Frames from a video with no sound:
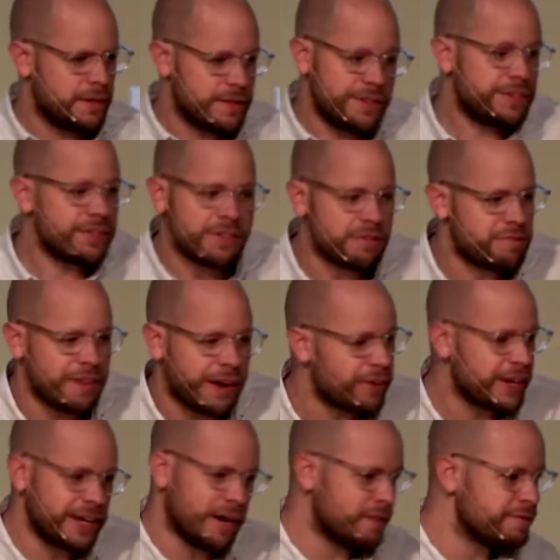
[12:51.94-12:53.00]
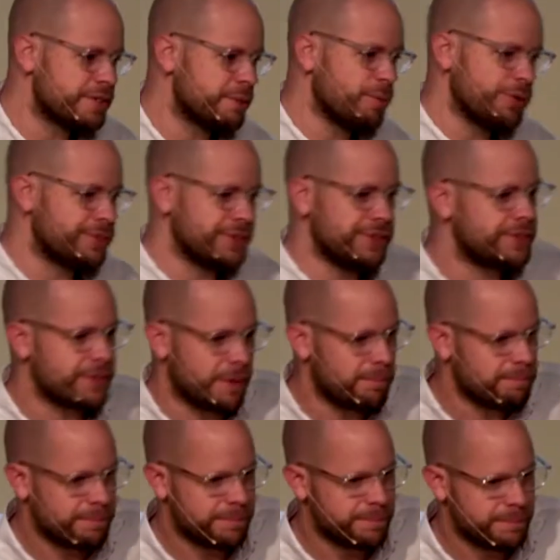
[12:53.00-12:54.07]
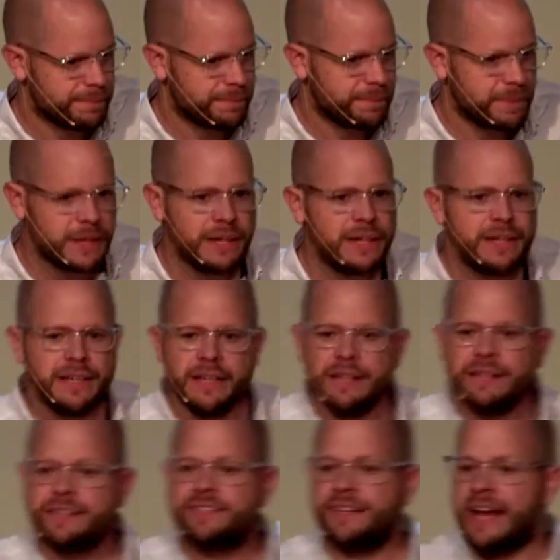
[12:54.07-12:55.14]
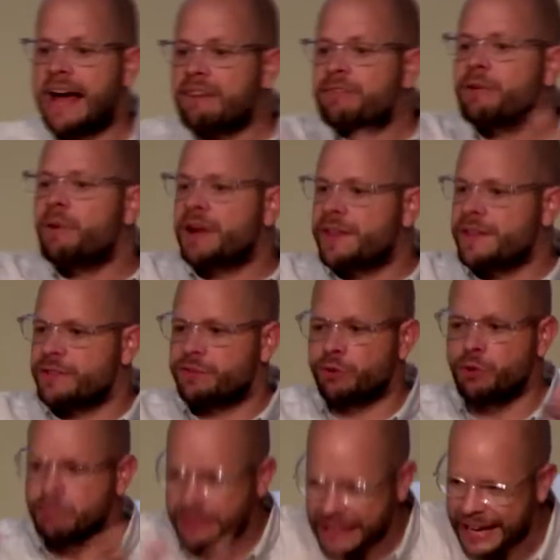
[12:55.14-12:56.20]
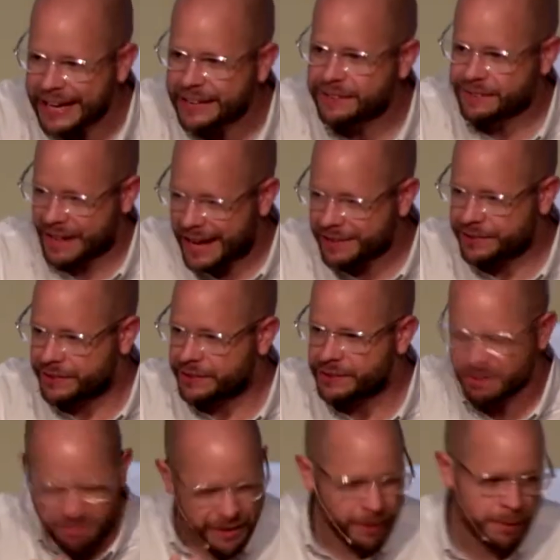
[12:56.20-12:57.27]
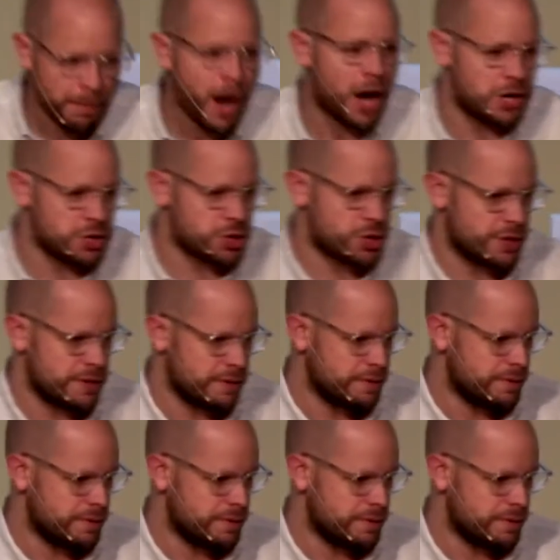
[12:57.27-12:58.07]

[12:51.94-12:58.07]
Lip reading: this is a very comfortable system. Listen, everyone in this room likes that system very much.